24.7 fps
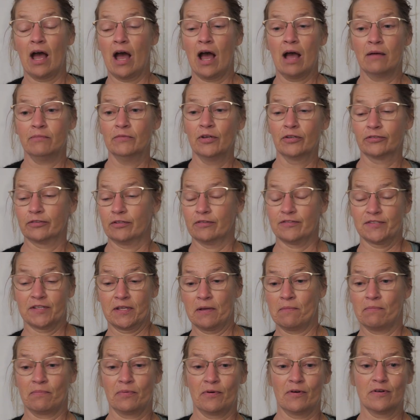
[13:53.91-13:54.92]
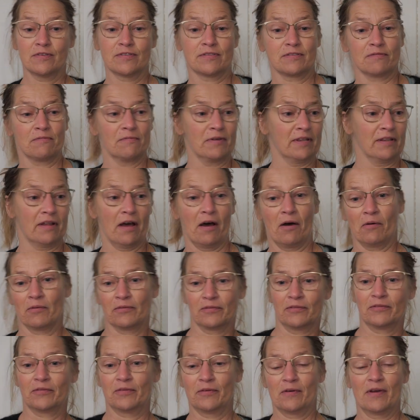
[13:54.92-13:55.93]
I'm not the same person
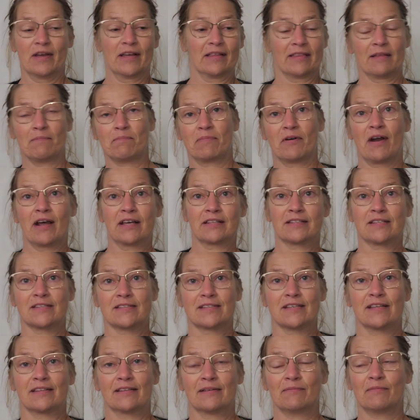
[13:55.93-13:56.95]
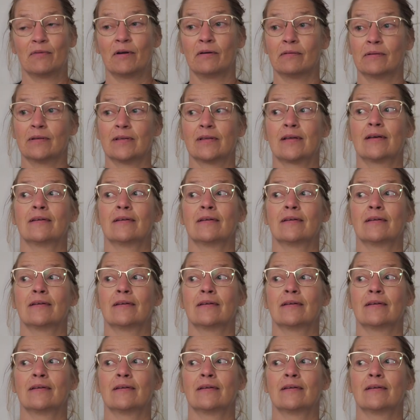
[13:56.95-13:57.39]
without doing the practice in the morning."